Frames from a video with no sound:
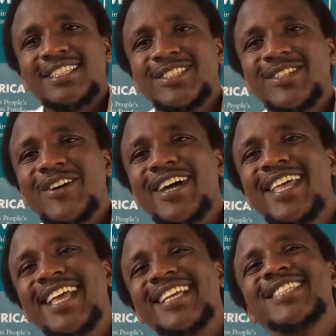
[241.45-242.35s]
So
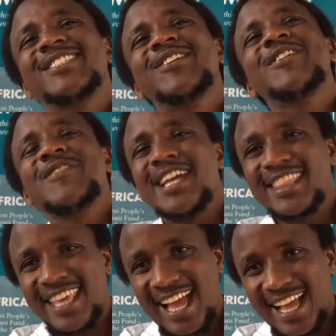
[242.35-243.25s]
we
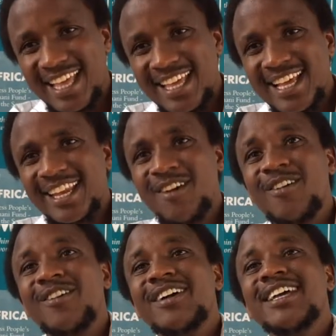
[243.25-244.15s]
went there.
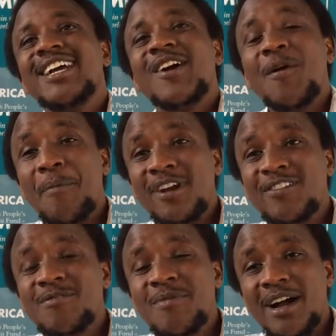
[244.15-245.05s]
Now,
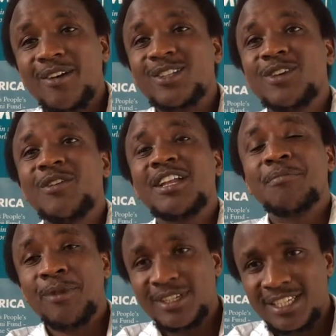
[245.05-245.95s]
cooperative bank also
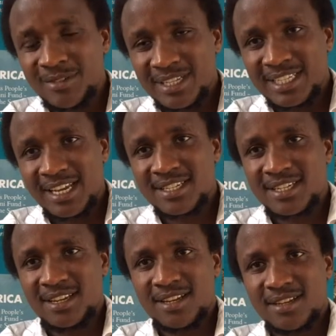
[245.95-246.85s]
brought it to a
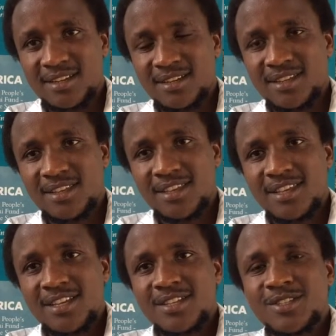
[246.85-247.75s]
standstill.
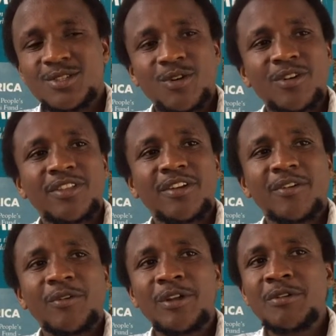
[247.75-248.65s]
So
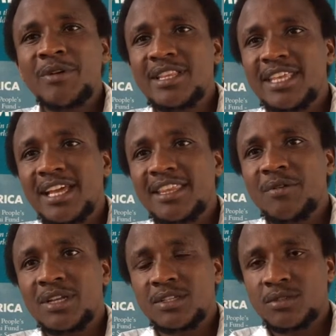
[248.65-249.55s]
when we went there, they
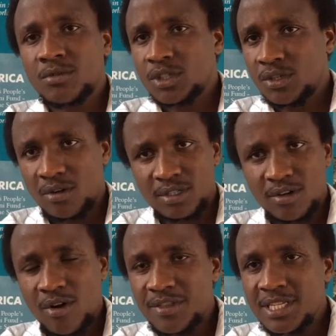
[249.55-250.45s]
were so shocked.
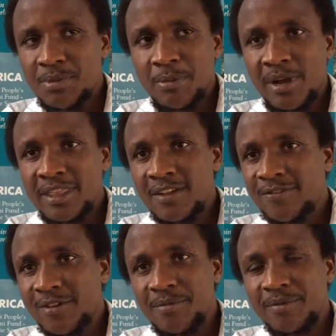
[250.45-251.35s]
All these people, are they
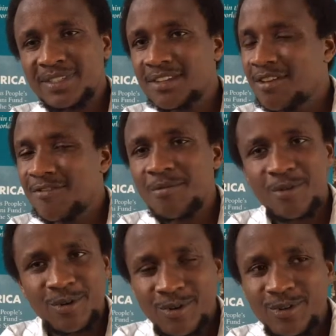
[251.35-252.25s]
from? We said we are from
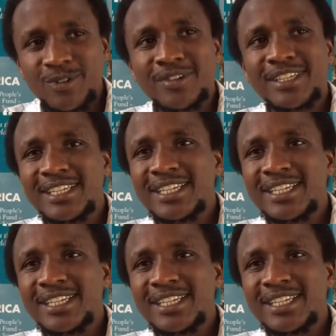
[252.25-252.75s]
Mukuru.